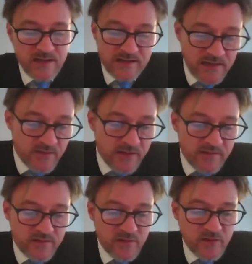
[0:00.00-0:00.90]
accelerate
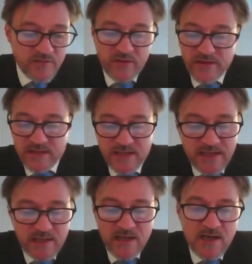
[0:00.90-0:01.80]
the search for a
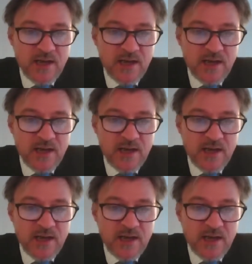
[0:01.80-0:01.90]
vaccine,